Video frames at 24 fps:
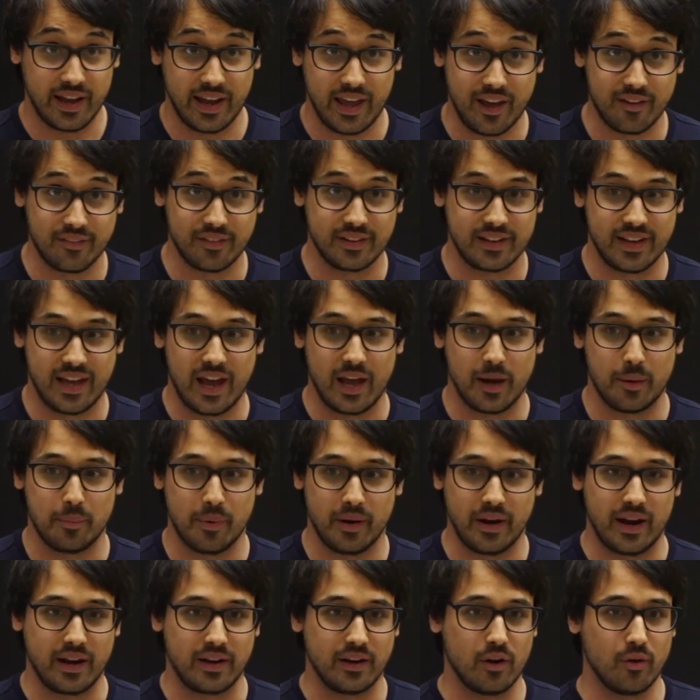I haven't yet,
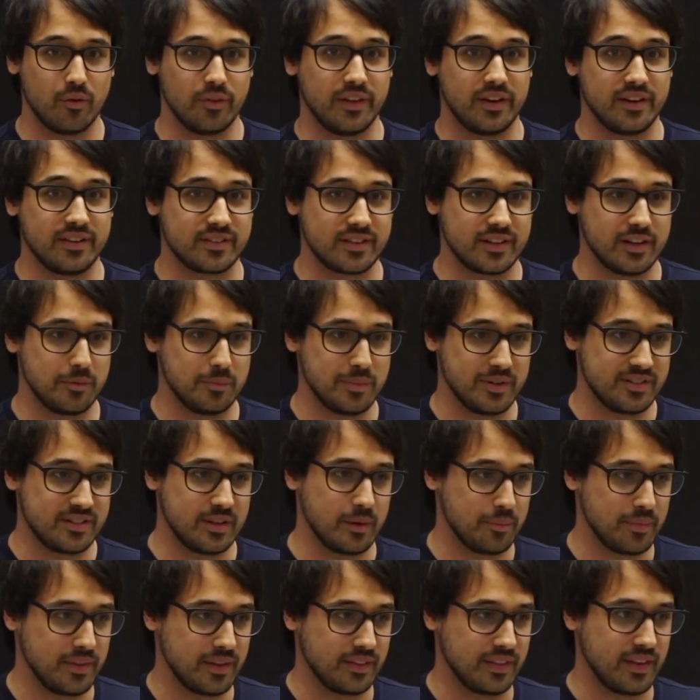but I know that it's going to be
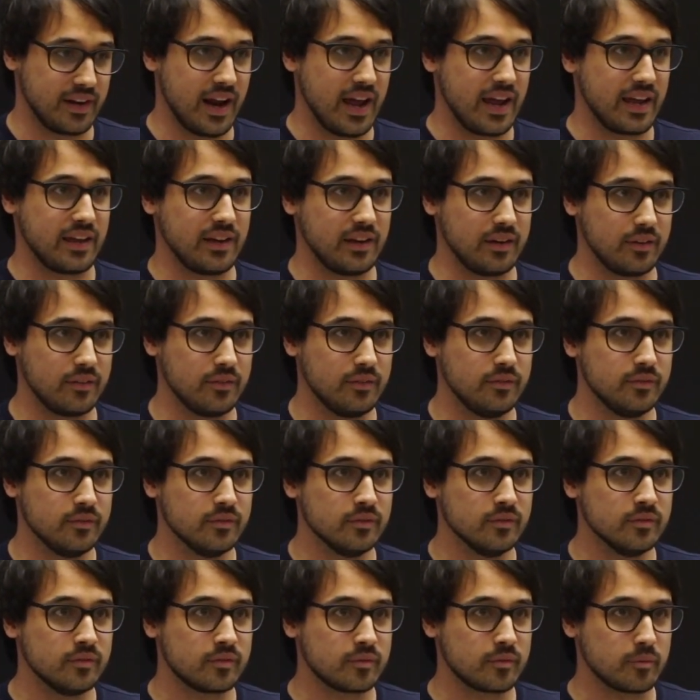something that I can
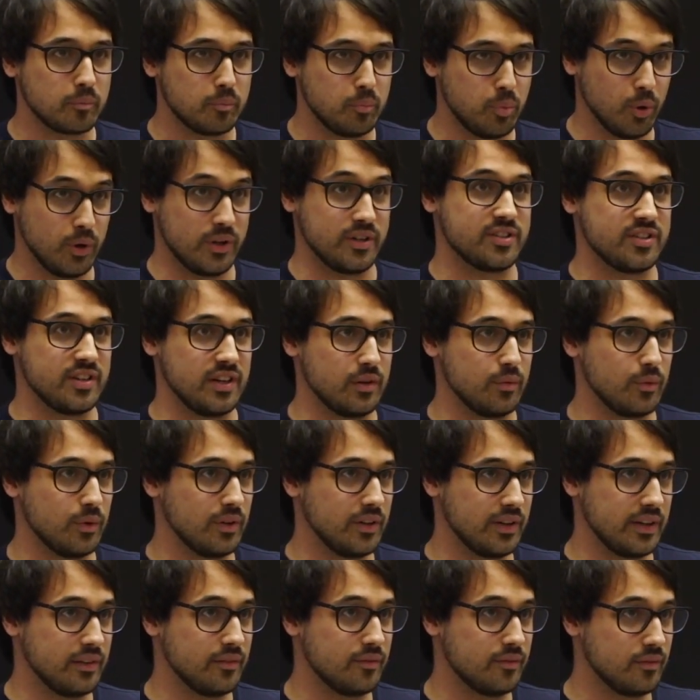push and
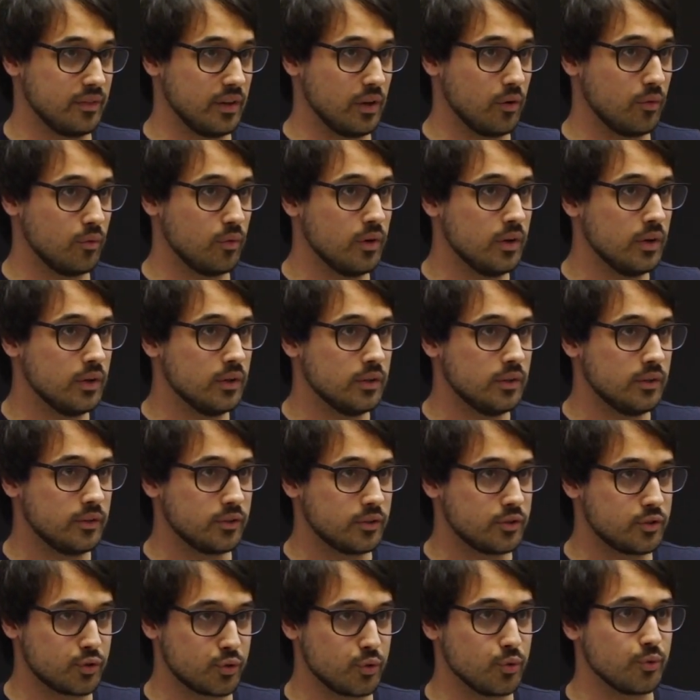really,
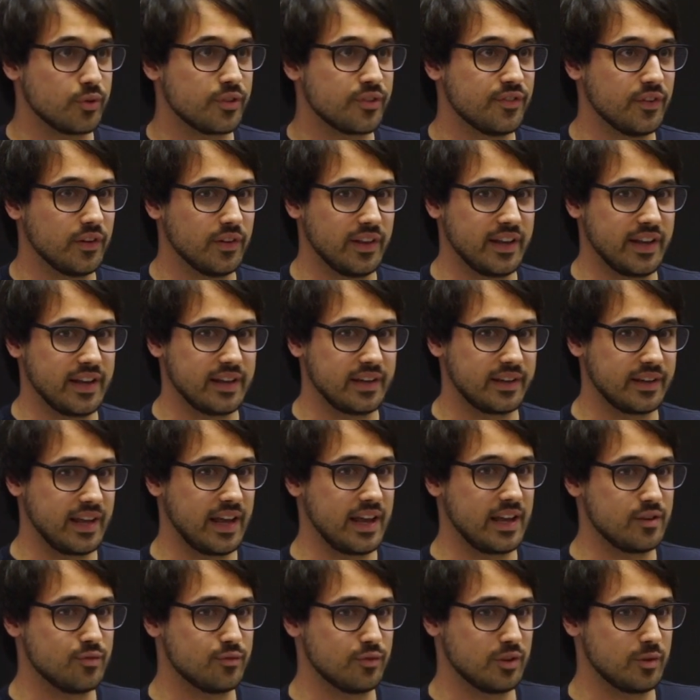truthfully
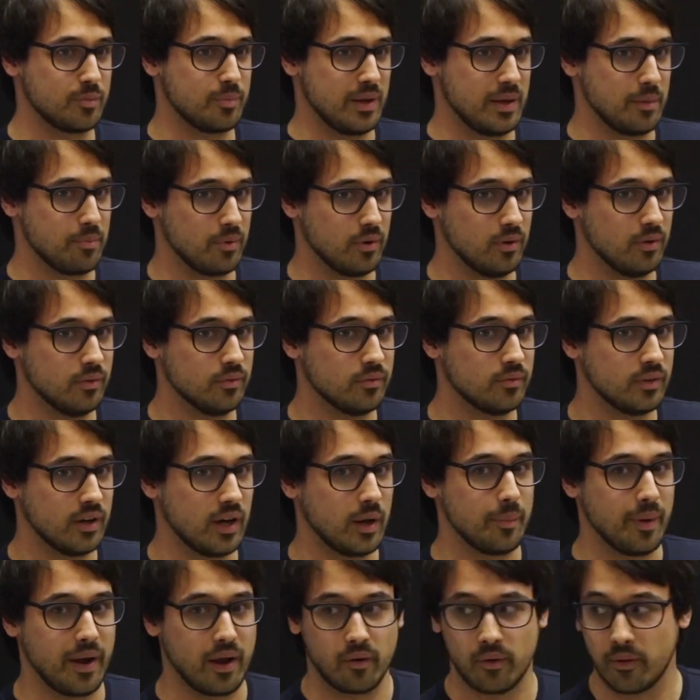engage with people
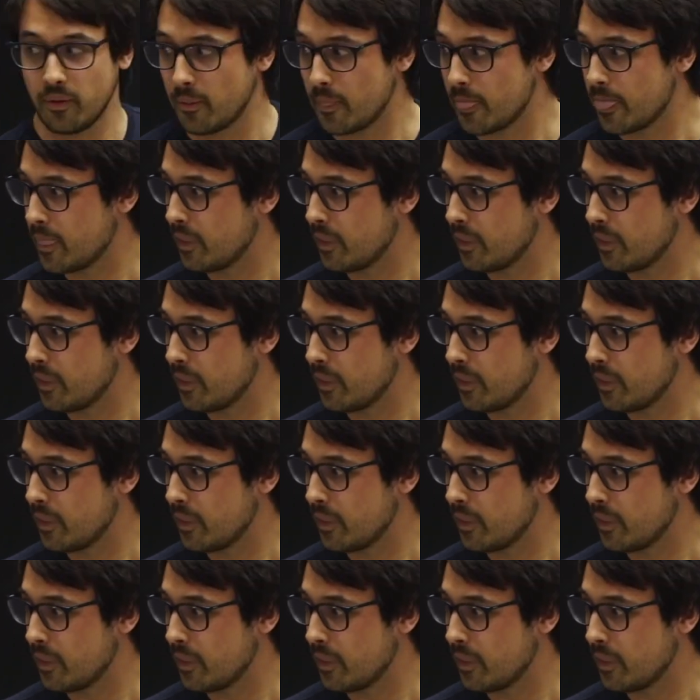about.